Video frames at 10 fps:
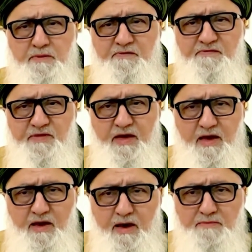if they
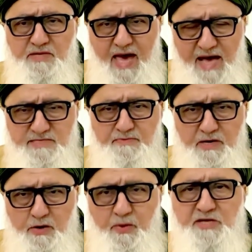come to ask me a
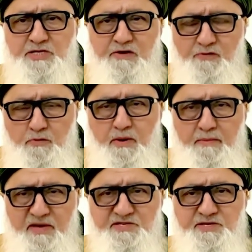question of who my
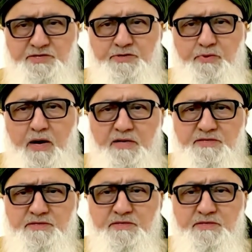messenger was.